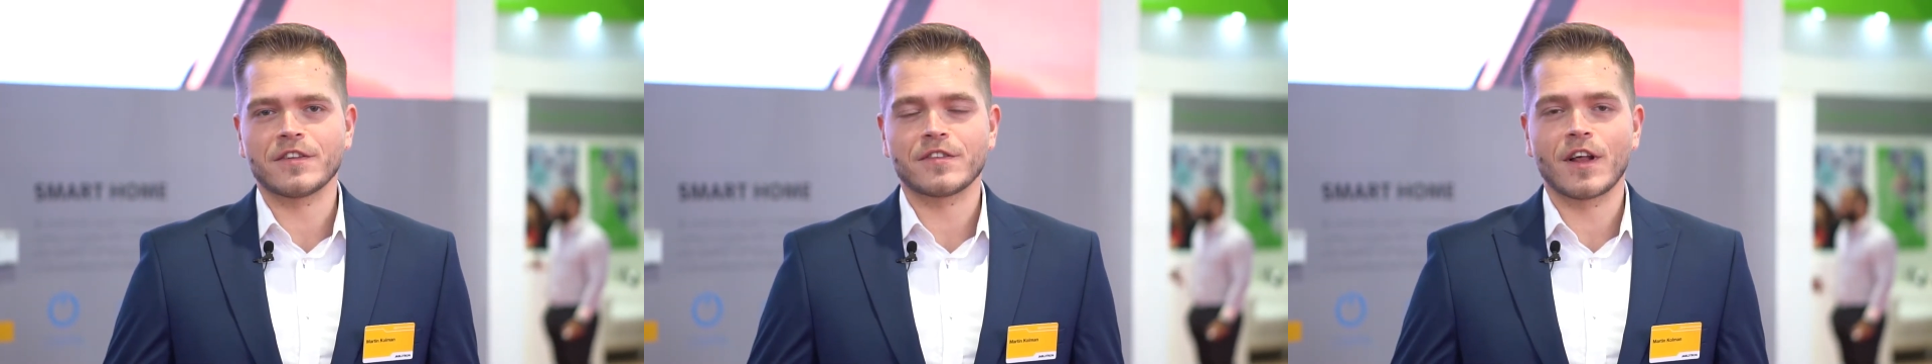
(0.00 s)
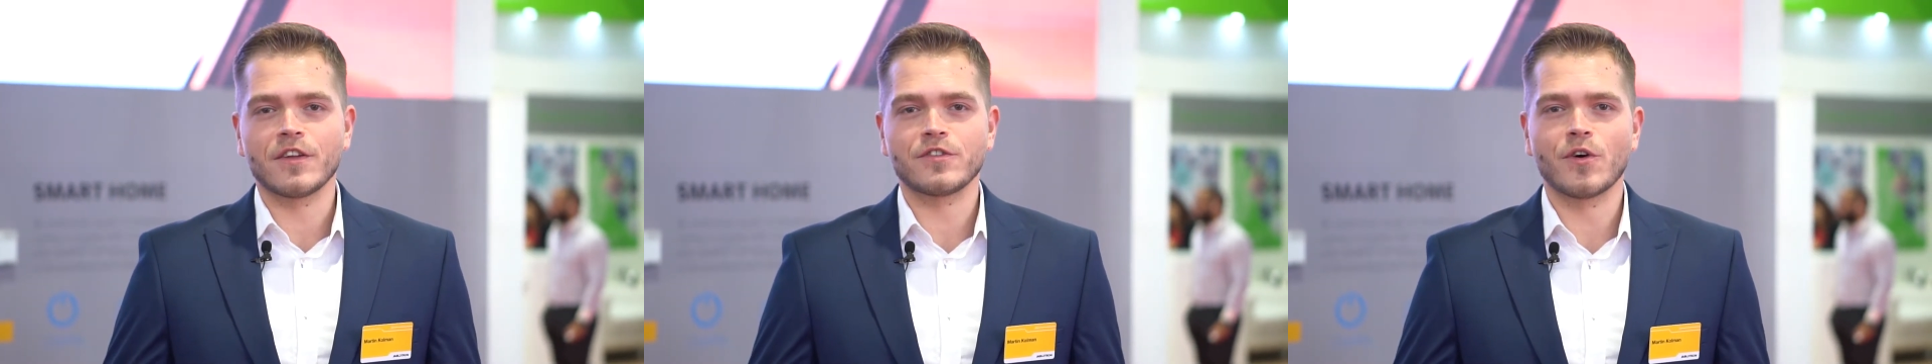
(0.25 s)
is
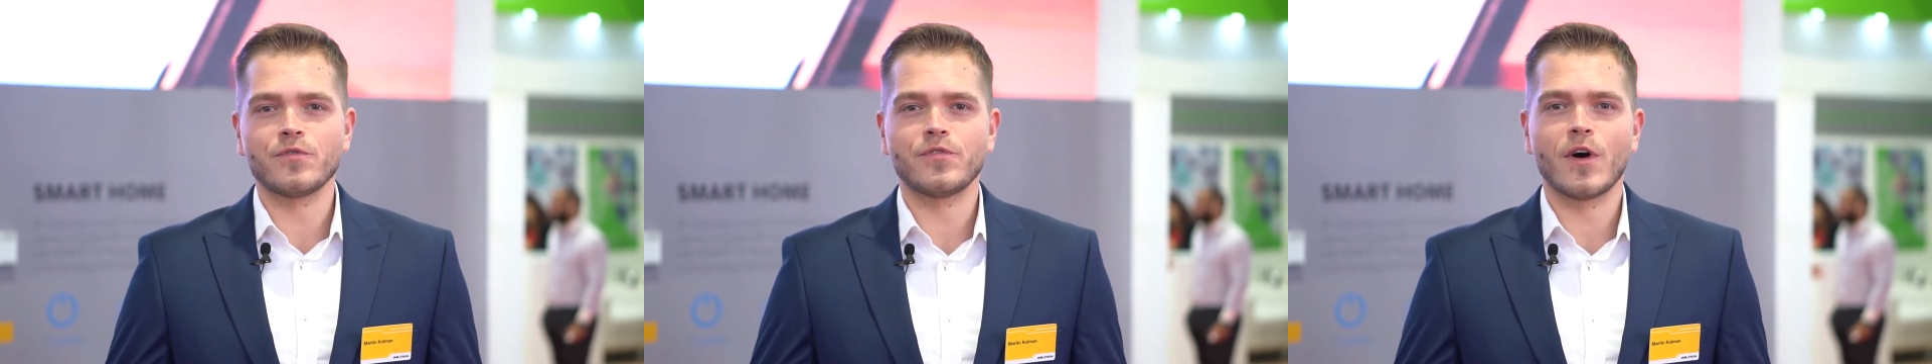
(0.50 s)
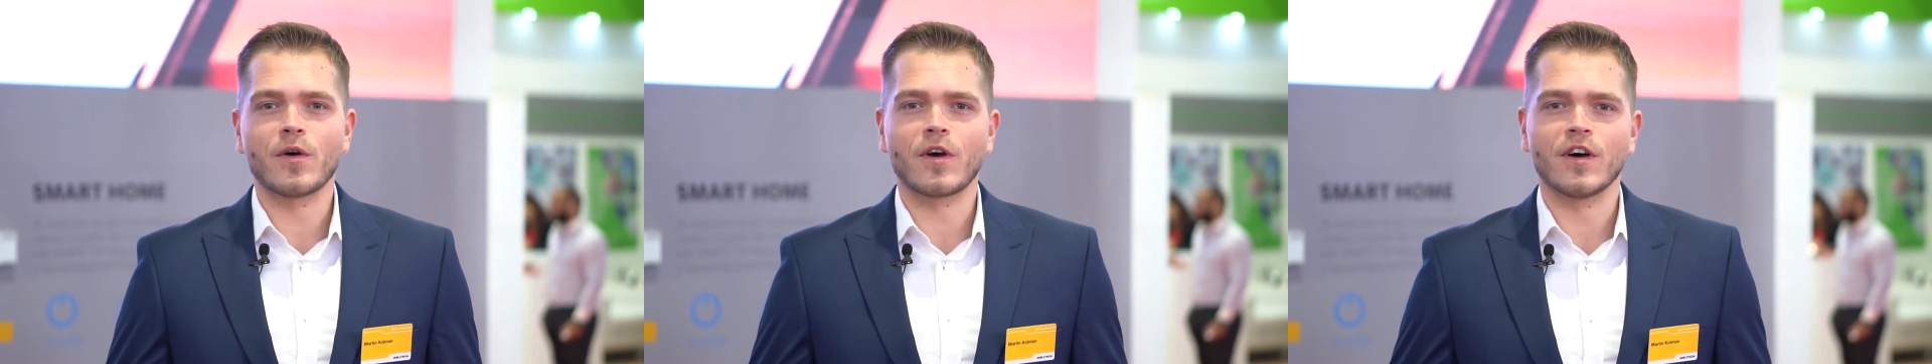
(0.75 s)
also
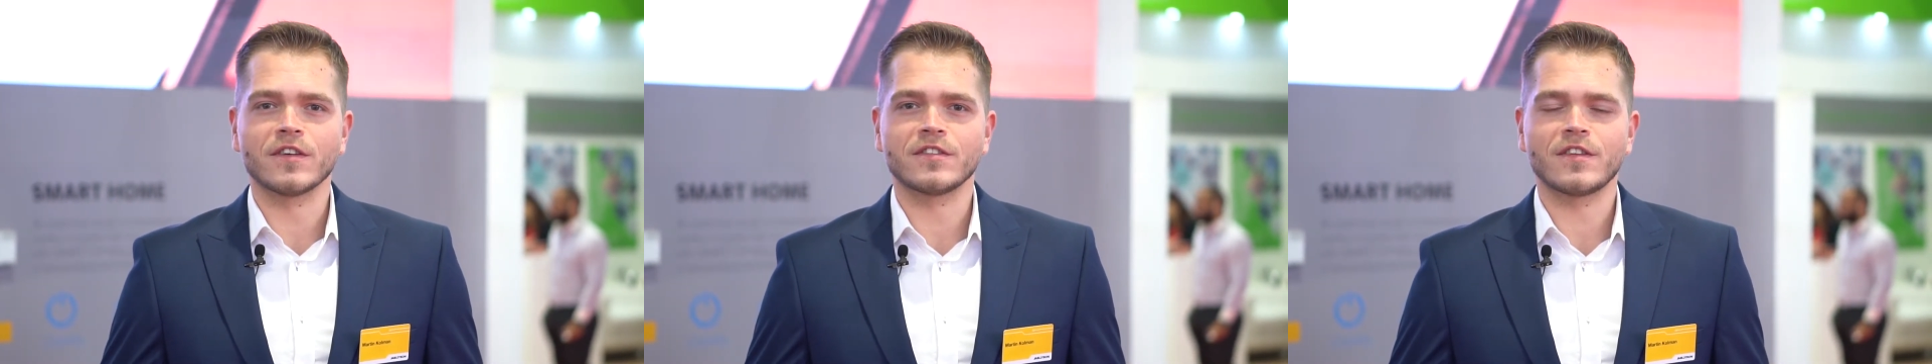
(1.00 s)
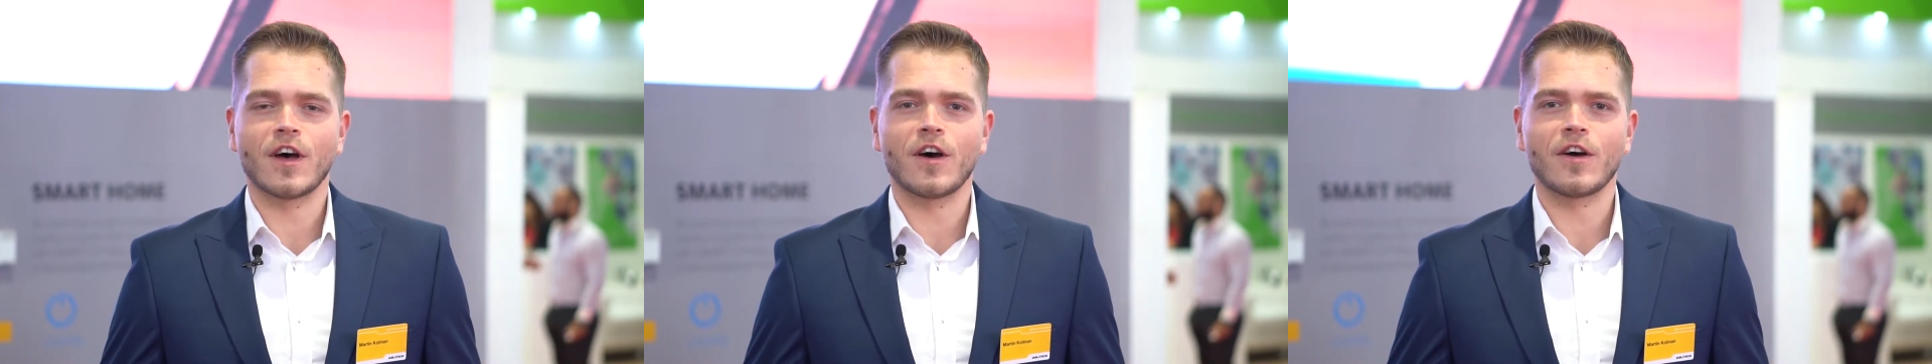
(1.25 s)

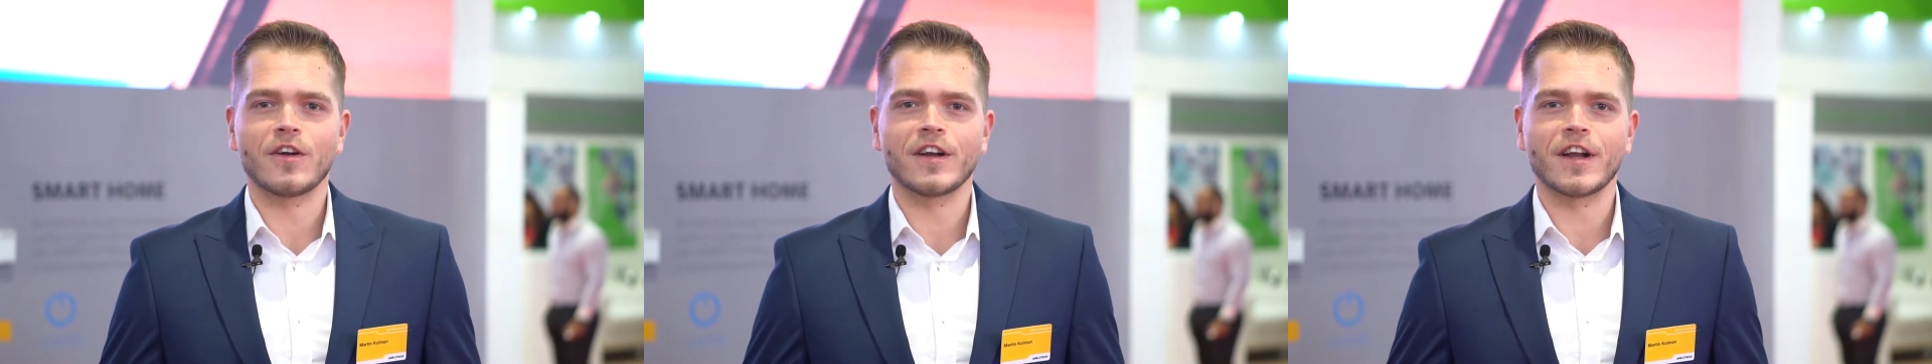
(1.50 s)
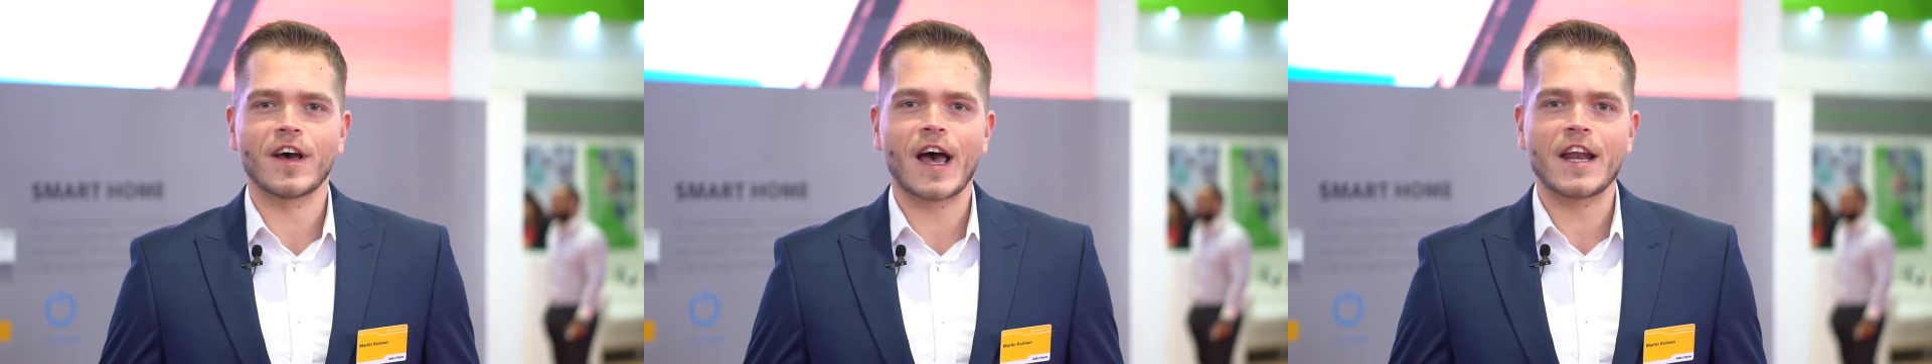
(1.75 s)
focused on
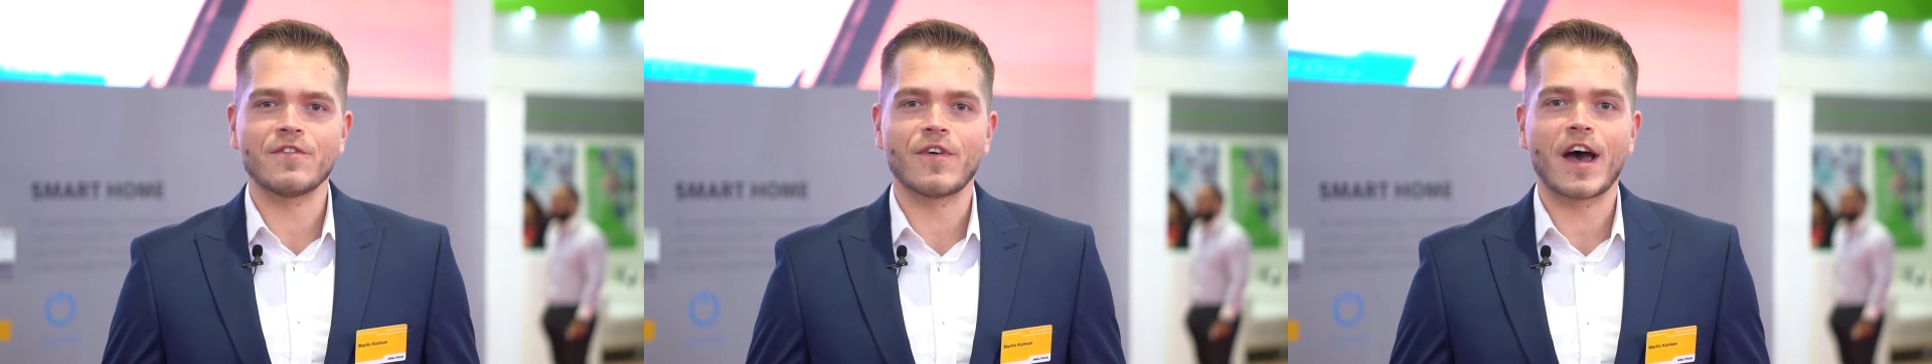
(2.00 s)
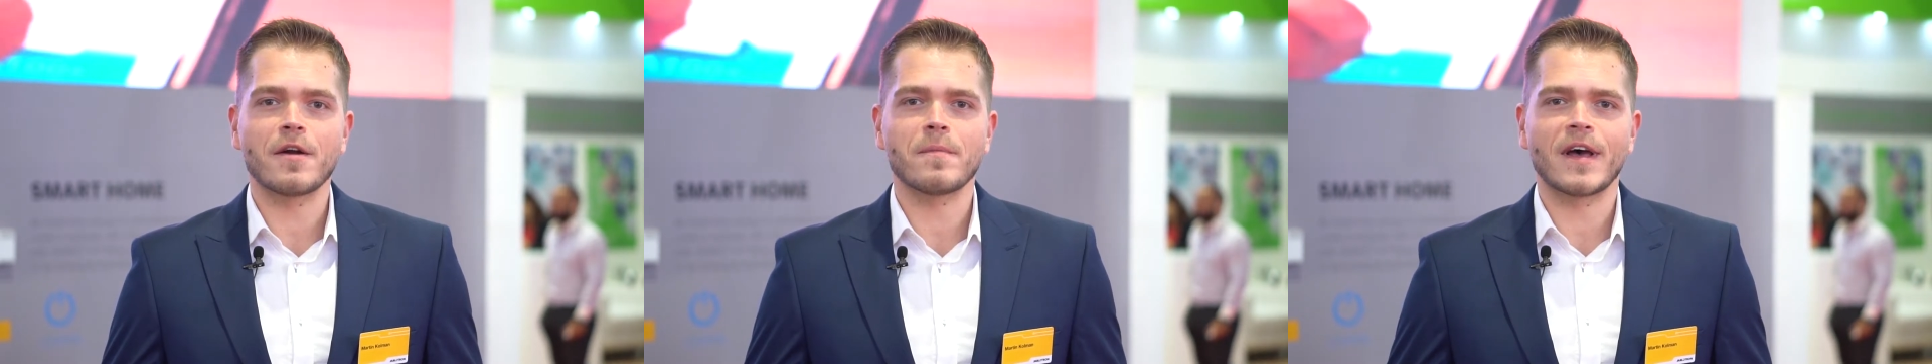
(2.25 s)
the
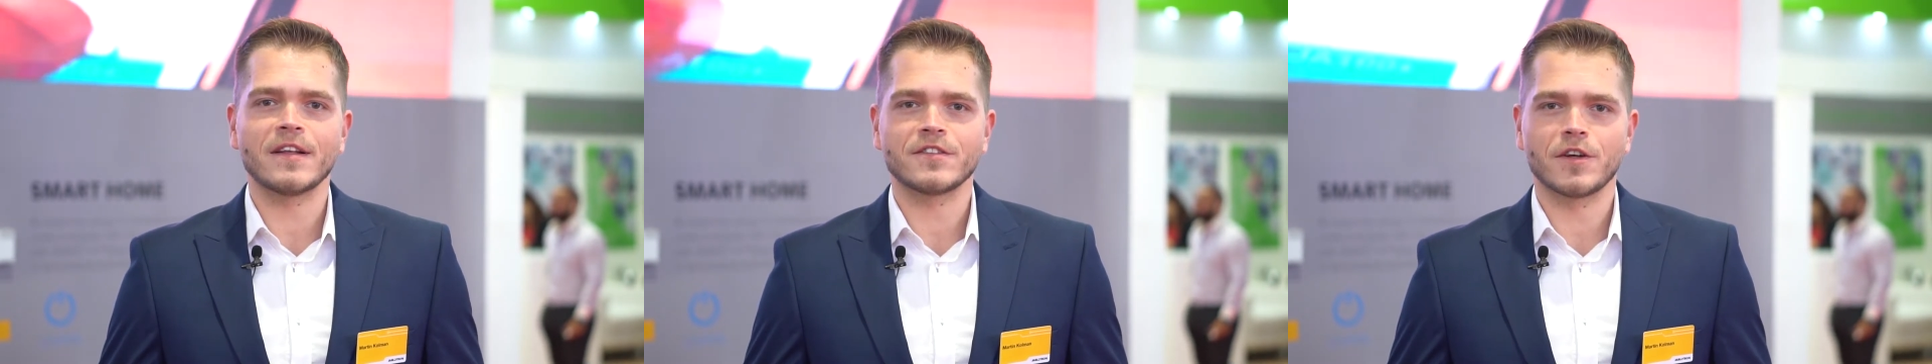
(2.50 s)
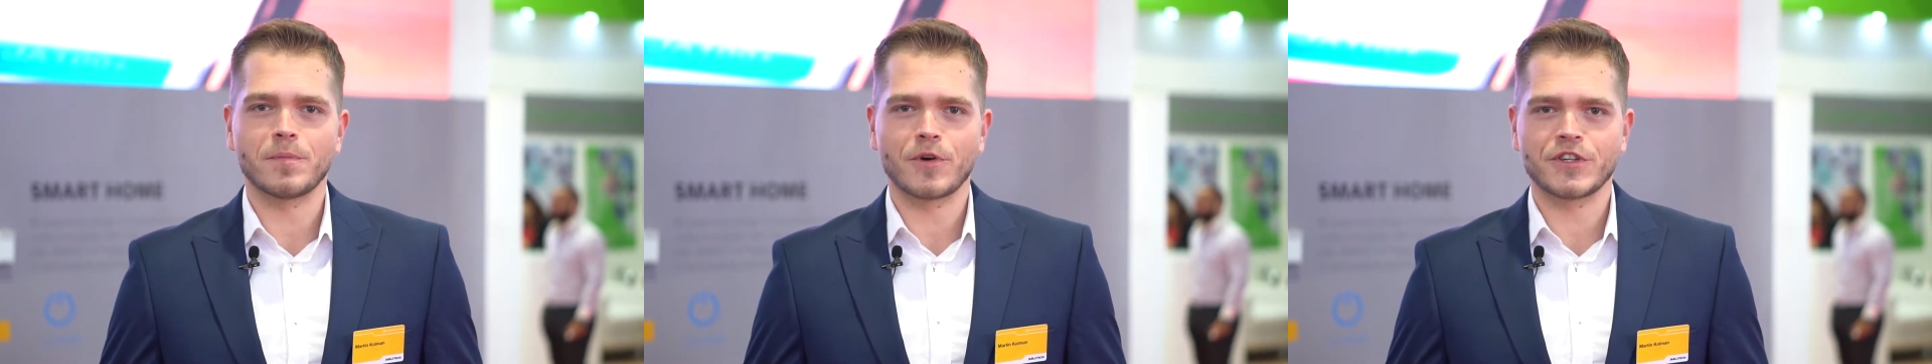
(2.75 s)

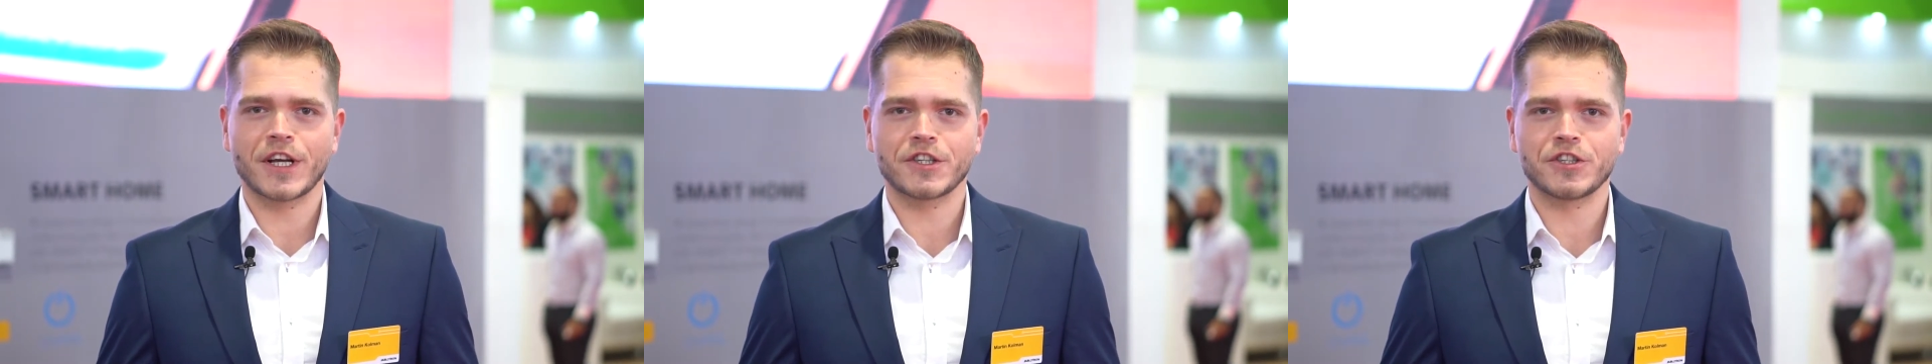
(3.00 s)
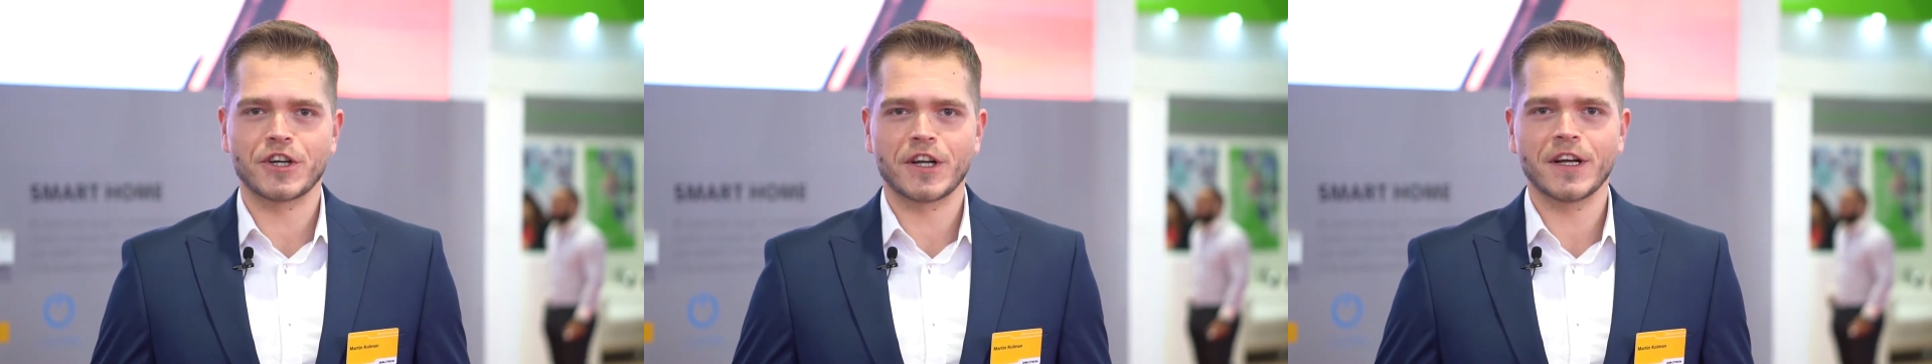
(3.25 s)
environmental
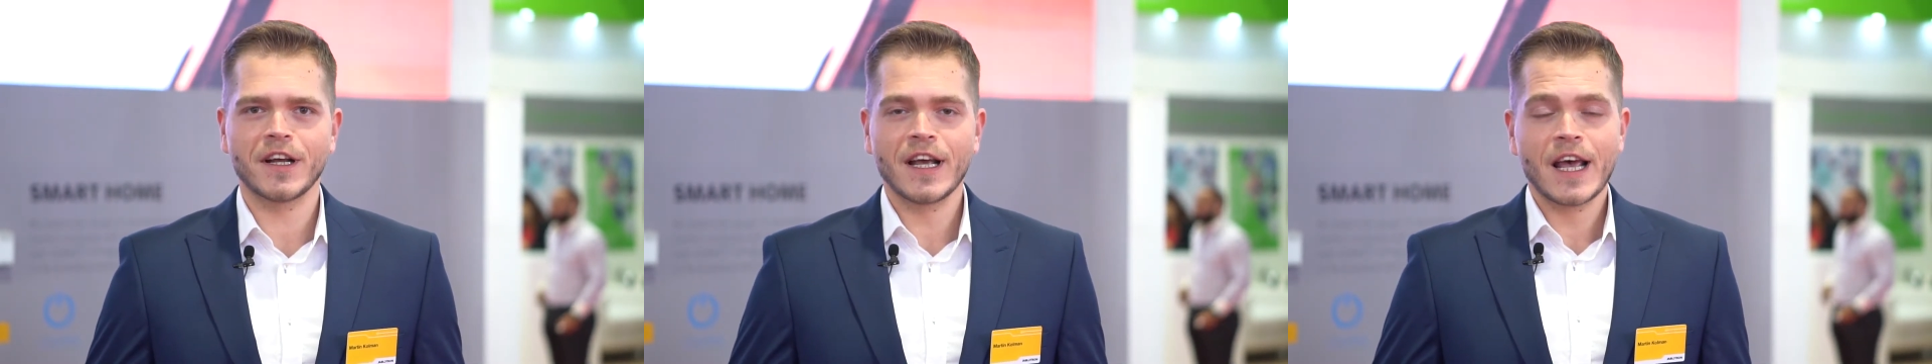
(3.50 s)
protection,